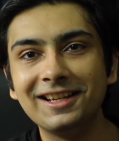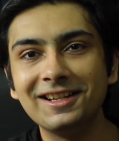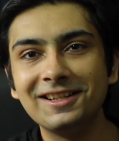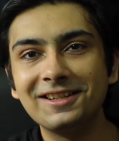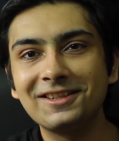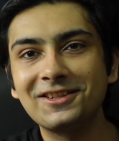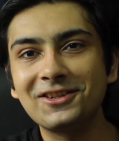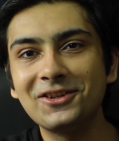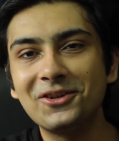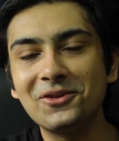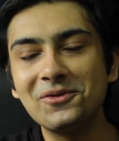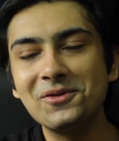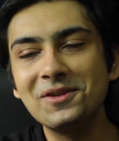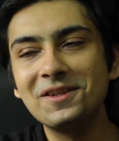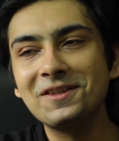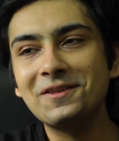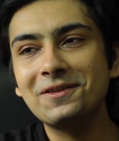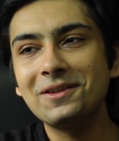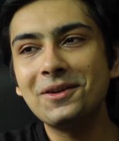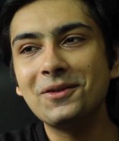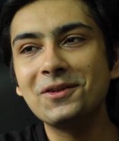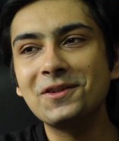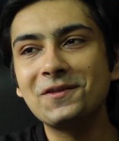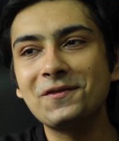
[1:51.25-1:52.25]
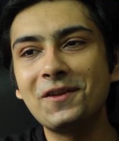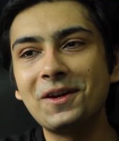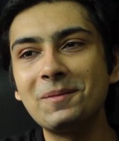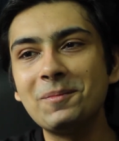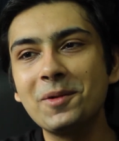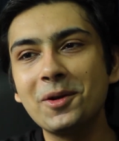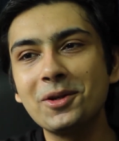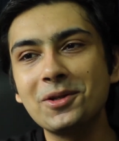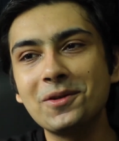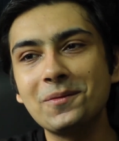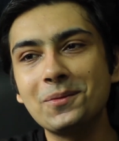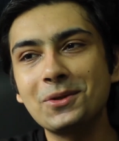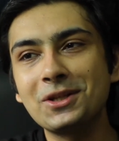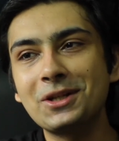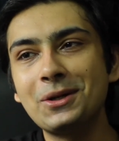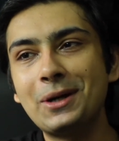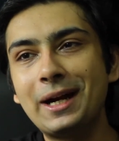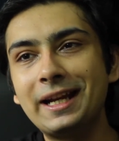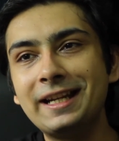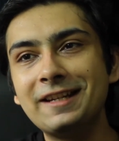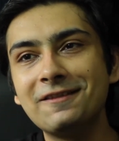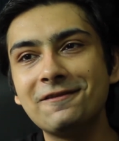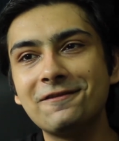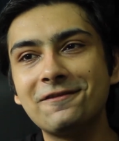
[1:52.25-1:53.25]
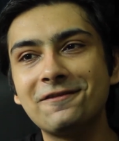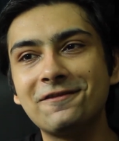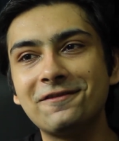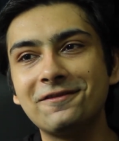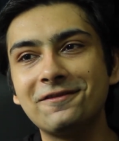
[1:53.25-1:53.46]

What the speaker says: So it was fun because it was kind of